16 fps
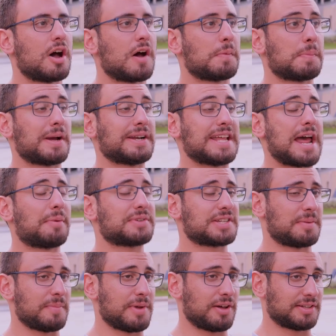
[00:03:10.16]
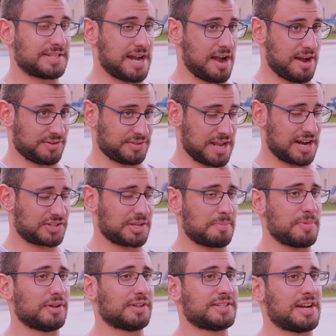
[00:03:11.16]
But my dad was in the military. I was actually
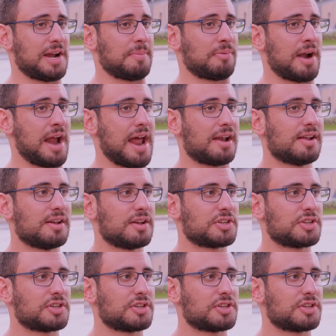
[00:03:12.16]
a military brat.